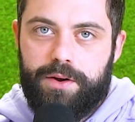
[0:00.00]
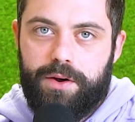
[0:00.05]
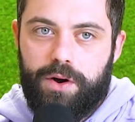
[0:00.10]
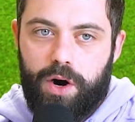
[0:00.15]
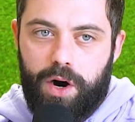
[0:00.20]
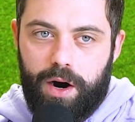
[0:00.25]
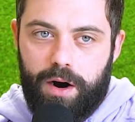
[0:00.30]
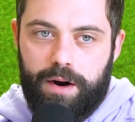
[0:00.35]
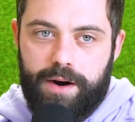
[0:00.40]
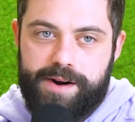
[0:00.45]

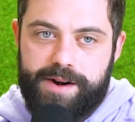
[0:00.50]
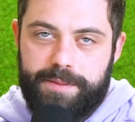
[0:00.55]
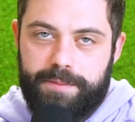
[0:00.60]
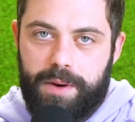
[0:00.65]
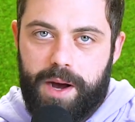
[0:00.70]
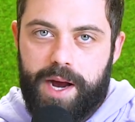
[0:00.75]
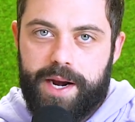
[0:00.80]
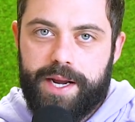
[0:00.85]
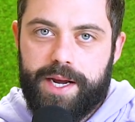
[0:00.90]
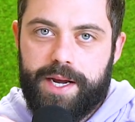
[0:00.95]
heart
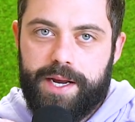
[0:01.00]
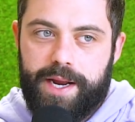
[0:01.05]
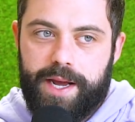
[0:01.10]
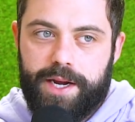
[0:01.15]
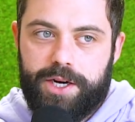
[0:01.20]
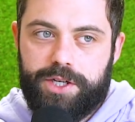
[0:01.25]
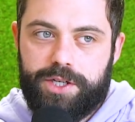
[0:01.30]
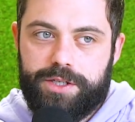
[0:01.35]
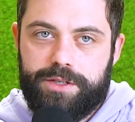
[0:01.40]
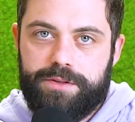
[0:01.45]
body
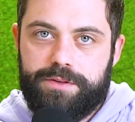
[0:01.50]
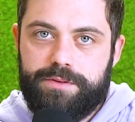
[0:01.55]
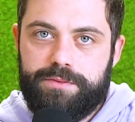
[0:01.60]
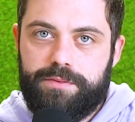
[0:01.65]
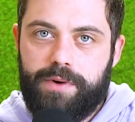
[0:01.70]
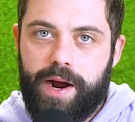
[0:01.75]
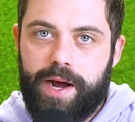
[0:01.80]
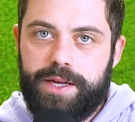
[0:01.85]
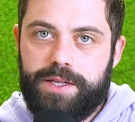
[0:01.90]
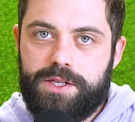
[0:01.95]
connection,
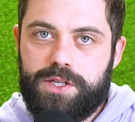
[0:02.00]
right?